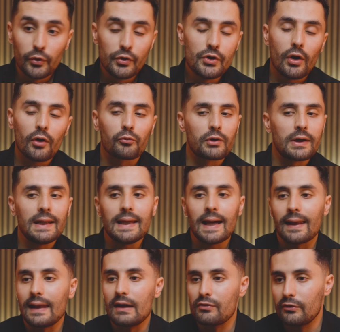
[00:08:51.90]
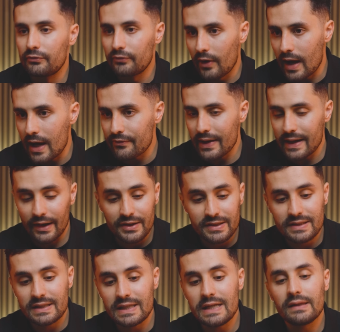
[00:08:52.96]
you're not really at level 5, and I
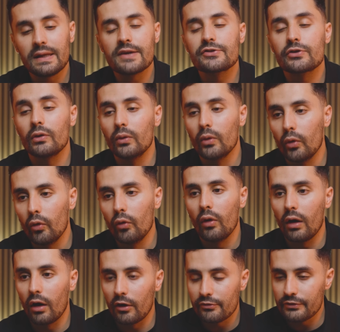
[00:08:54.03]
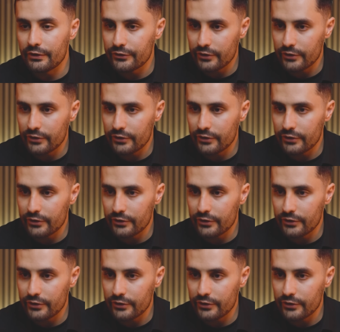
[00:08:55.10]
see this all of the